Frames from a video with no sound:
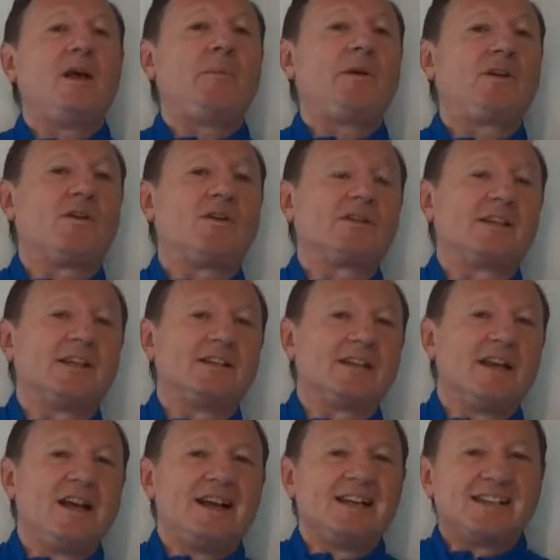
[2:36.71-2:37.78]
because
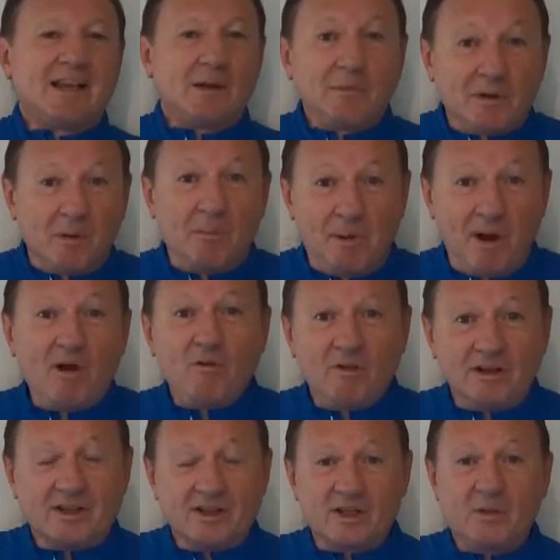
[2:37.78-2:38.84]
there's some
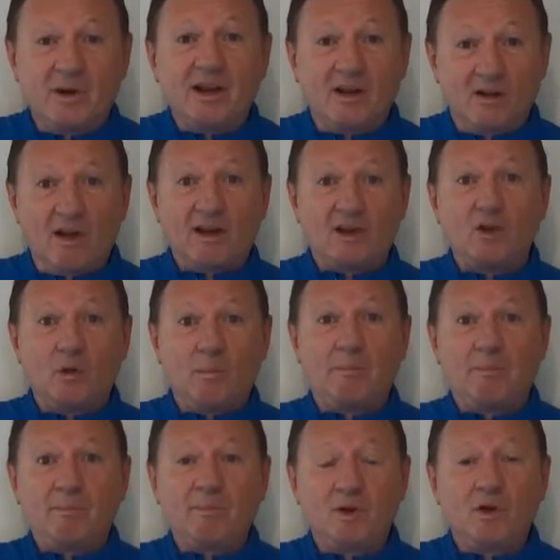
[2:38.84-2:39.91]
components to it like your
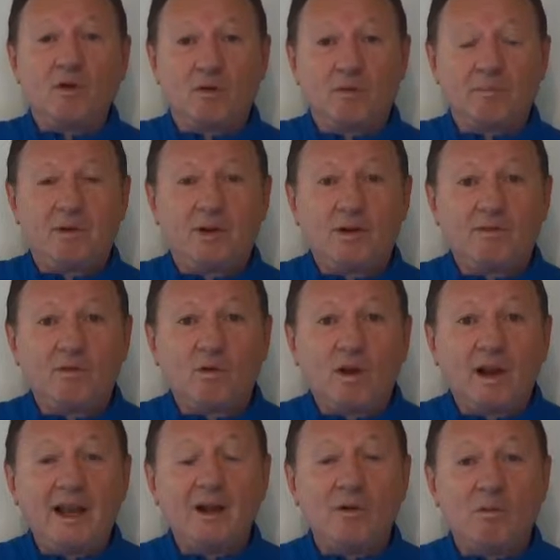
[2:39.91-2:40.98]
beautiful
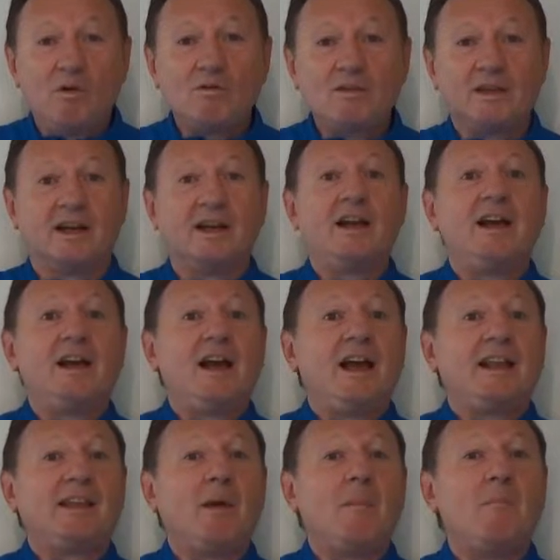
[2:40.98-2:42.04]
clear water
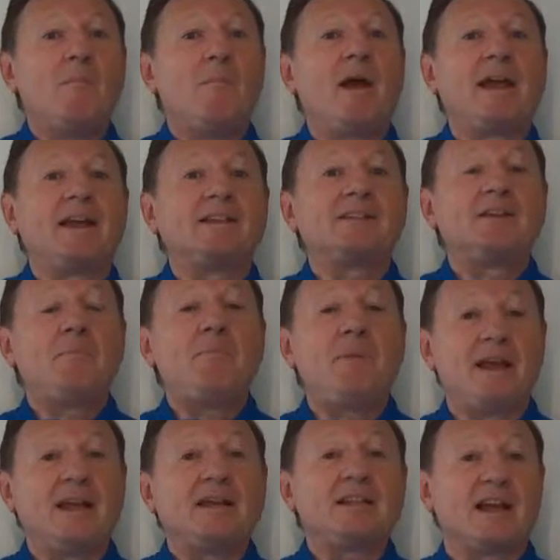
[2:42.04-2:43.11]
that makes the
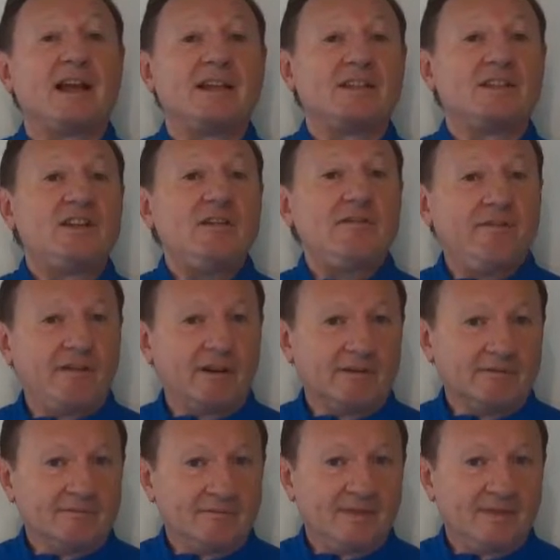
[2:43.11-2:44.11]
beer taste different."